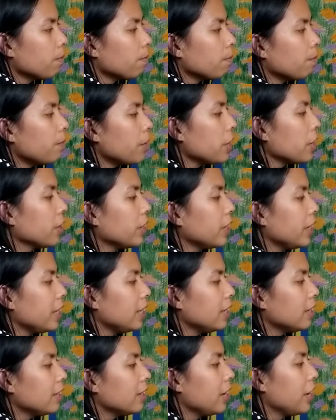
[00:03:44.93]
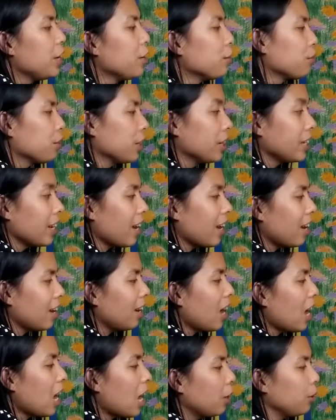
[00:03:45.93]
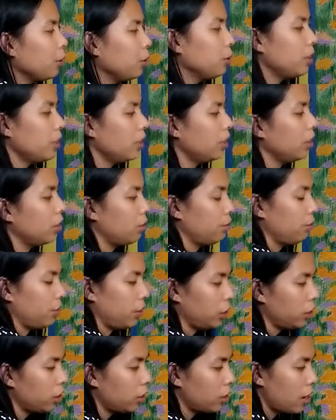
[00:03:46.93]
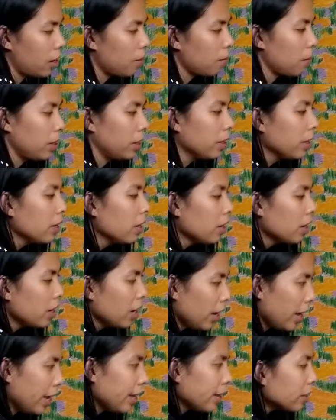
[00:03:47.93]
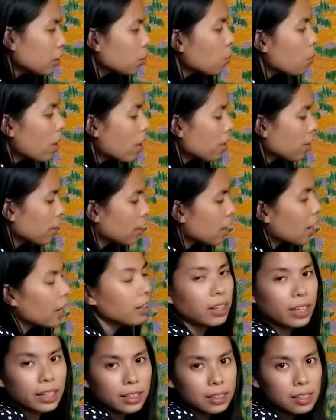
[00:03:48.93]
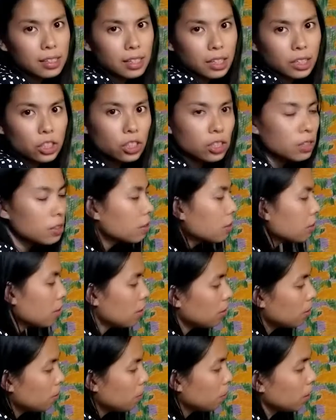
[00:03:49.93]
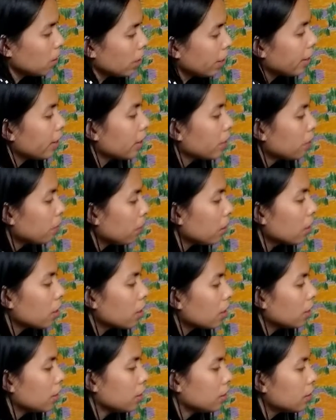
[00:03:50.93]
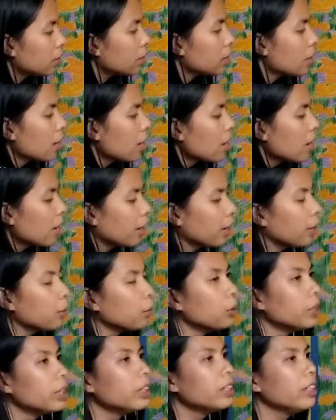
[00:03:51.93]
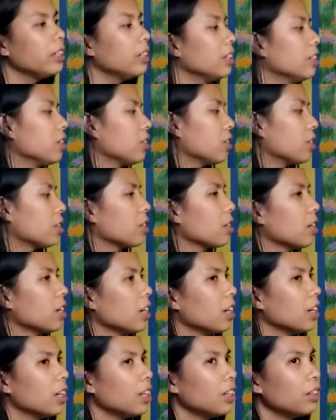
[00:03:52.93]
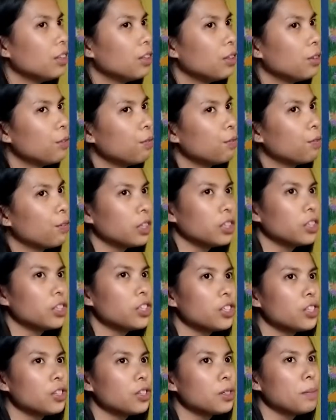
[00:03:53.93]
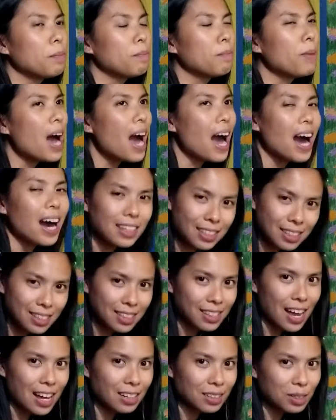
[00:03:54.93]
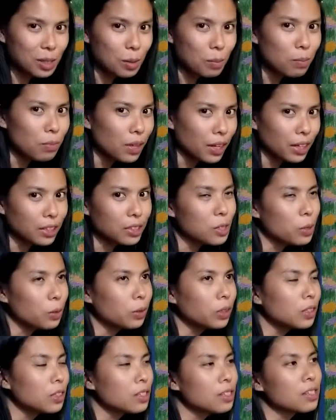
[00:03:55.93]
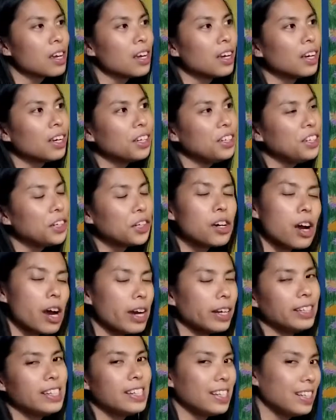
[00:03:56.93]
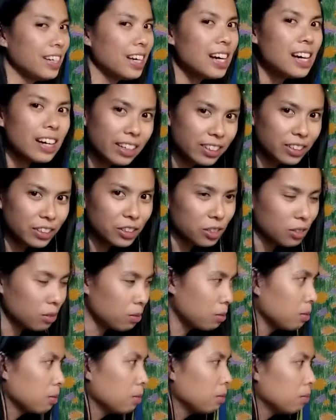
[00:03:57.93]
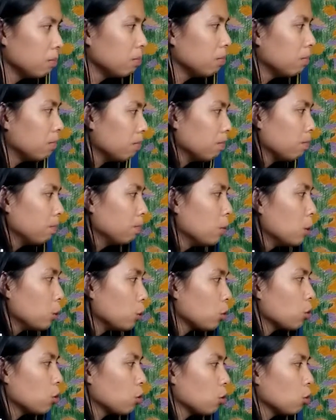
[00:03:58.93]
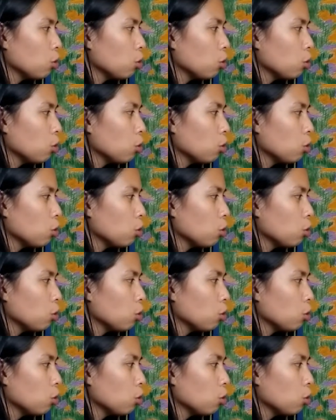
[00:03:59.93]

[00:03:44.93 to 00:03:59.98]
very easy to forget how you did it the first time. And that's why I think I like sketches in the beginning, because it really is the first pass at something. So it's your idea in its most